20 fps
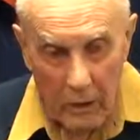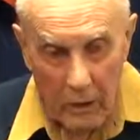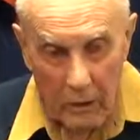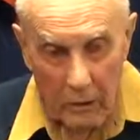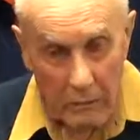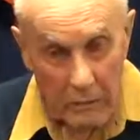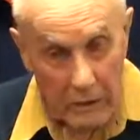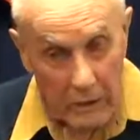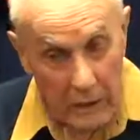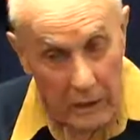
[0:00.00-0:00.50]
it
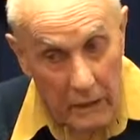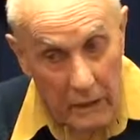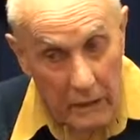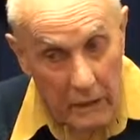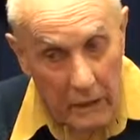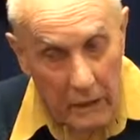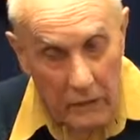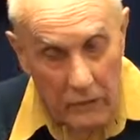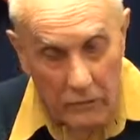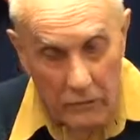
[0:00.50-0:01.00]
was getting
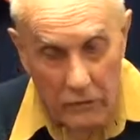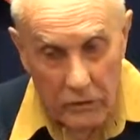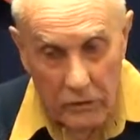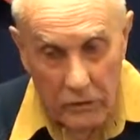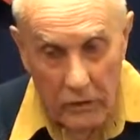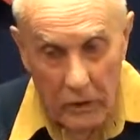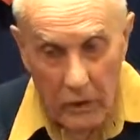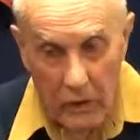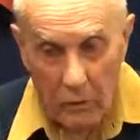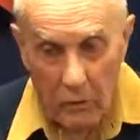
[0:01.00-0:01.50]

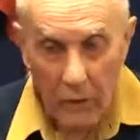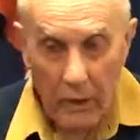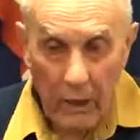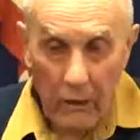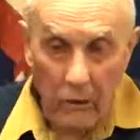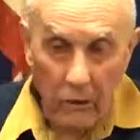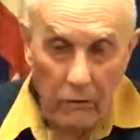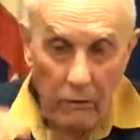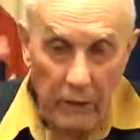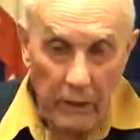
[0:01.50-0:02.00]
dangerous. We had
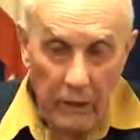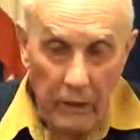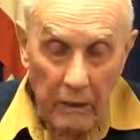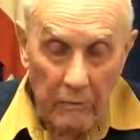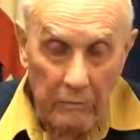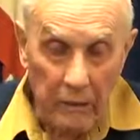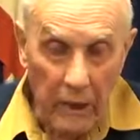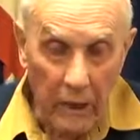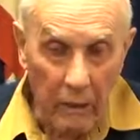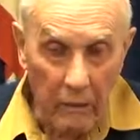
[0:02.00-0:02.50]
already
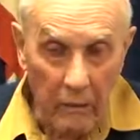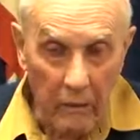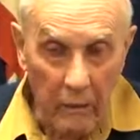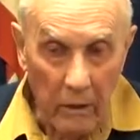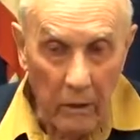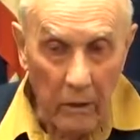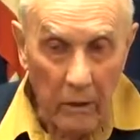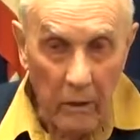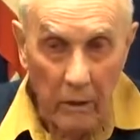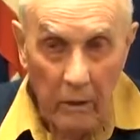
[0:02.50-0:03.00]
come
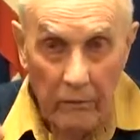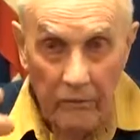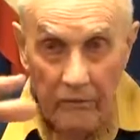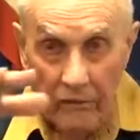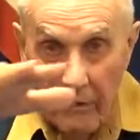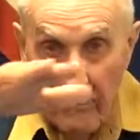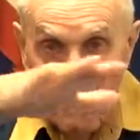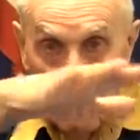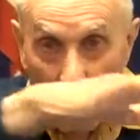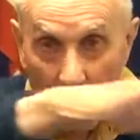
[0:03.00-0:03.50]
down
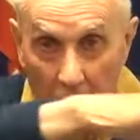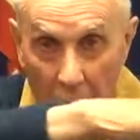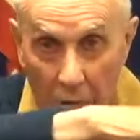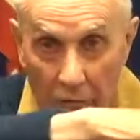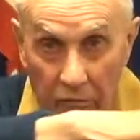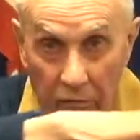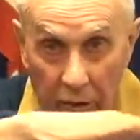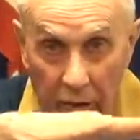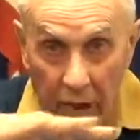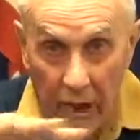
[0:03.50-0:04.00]
from
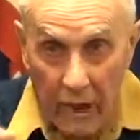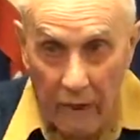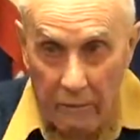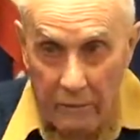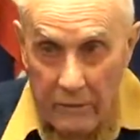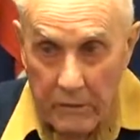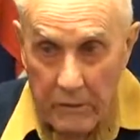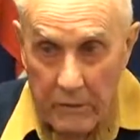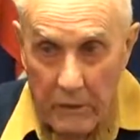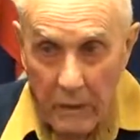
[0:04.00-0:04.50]
over the
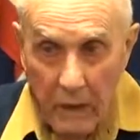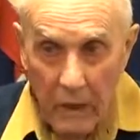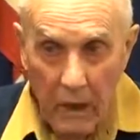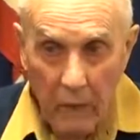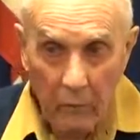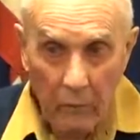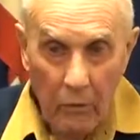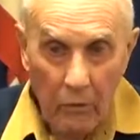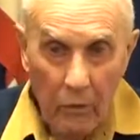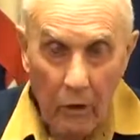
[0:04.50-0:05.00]
Alps,
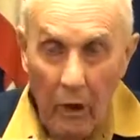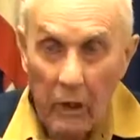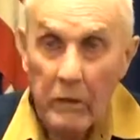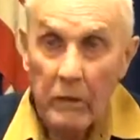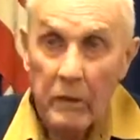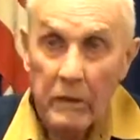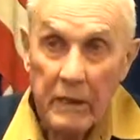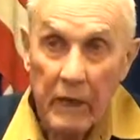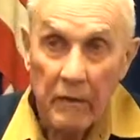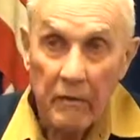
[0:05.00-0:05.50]
and we were
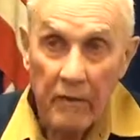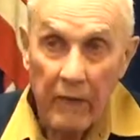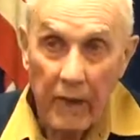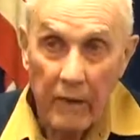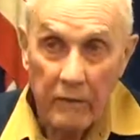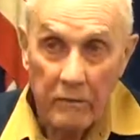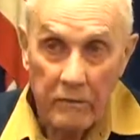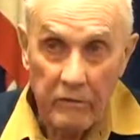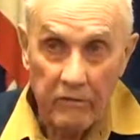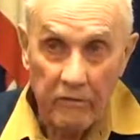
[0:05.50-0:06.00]
under
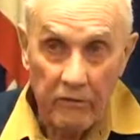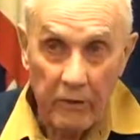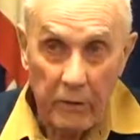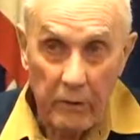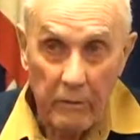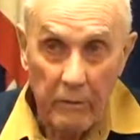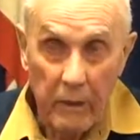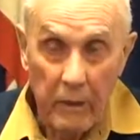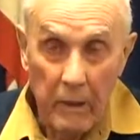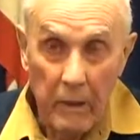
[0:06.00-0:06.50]
10,000 feet.